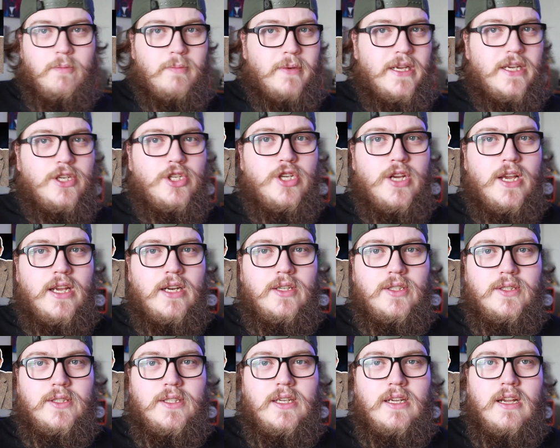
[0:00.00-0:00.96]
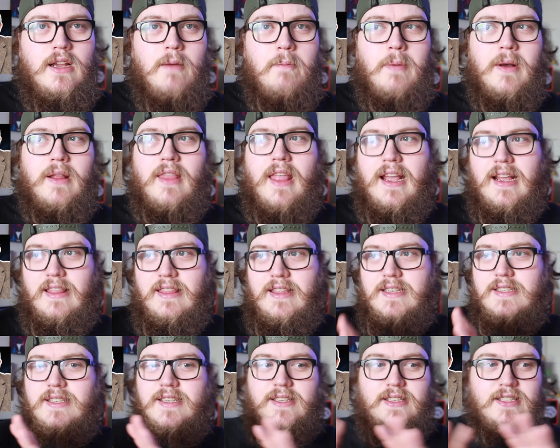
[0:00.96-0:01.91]
Bean channel, but like
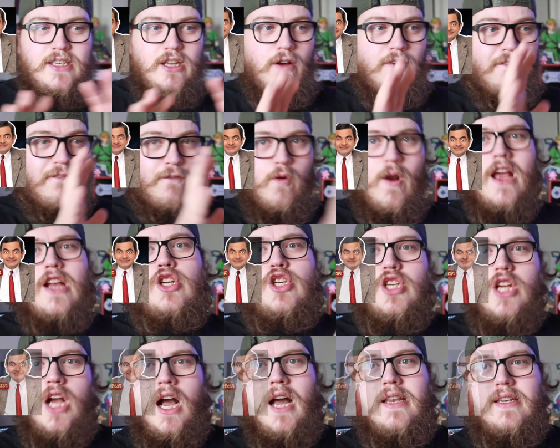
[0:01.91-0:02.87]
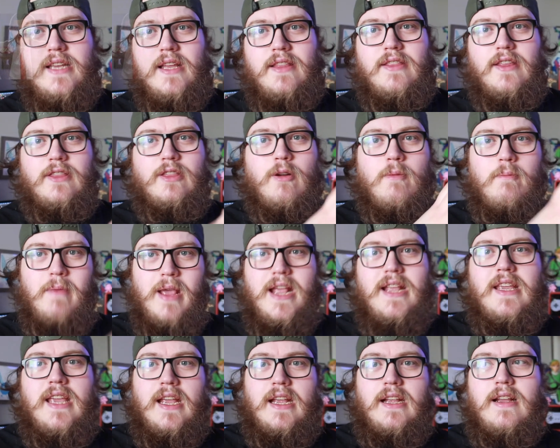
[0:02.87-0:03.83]
this is still fresh content that they're
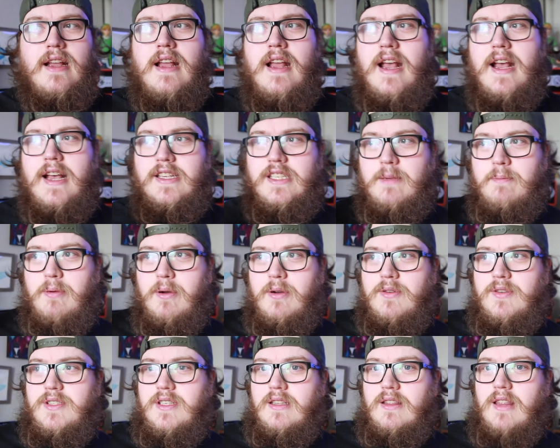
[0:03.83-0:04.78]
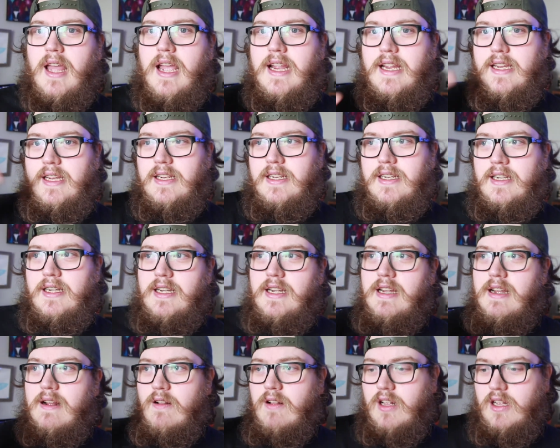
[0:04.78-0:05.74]
making as opposed to like
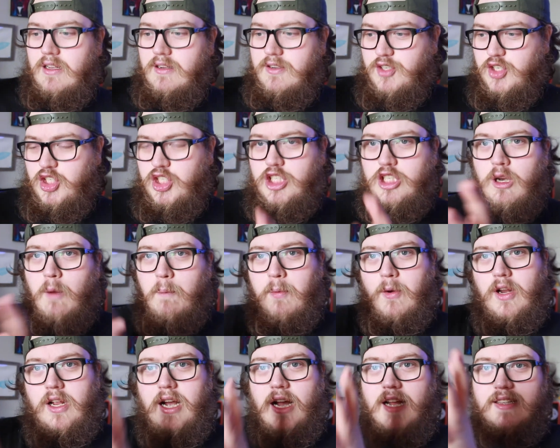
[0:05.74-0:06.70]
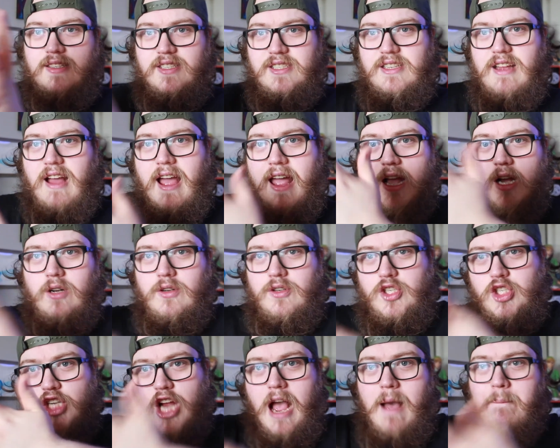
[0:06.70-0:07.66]
supercut style
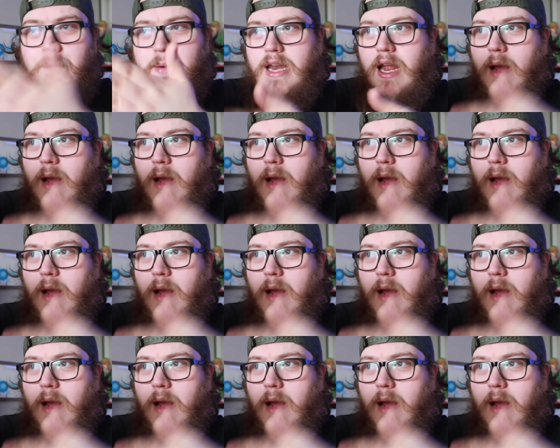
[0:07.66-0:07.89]
chopping